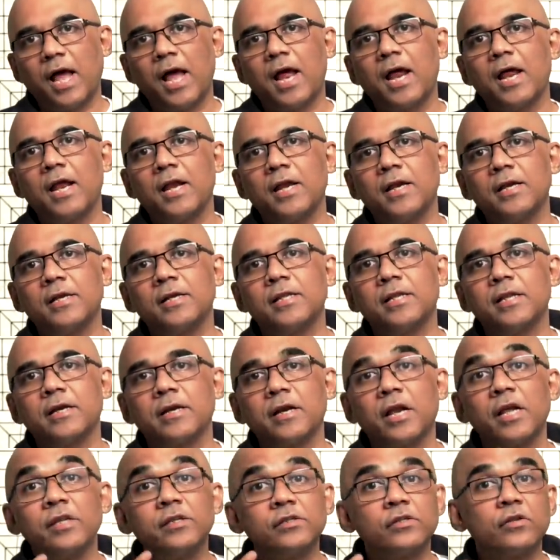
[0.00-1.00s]
and the
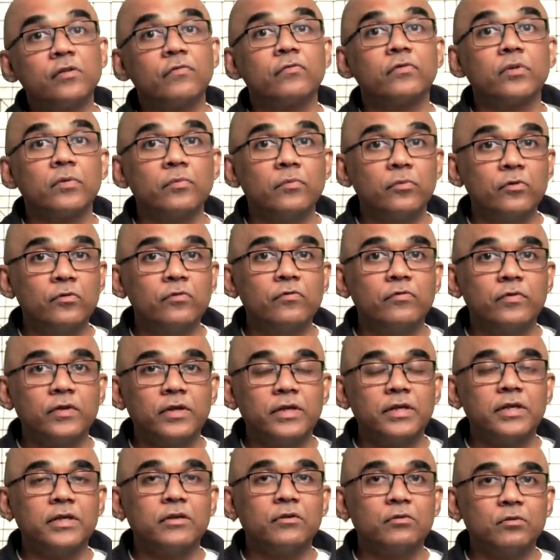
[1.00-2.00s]
rest of the
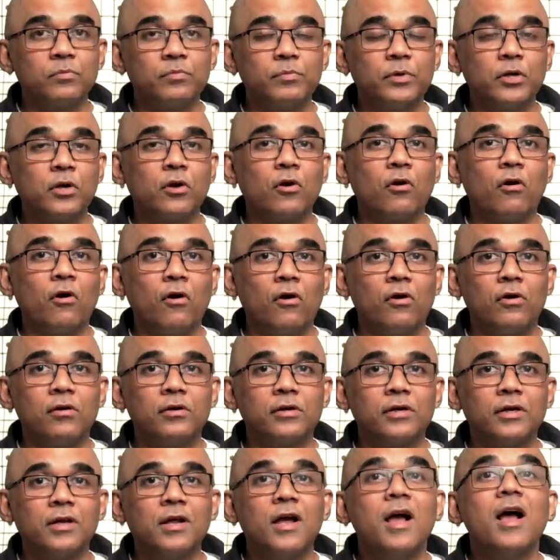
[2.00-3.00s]
movie could be
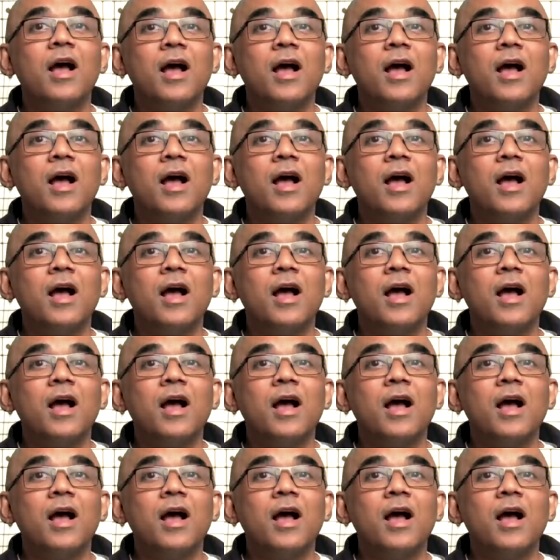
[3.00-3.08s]
called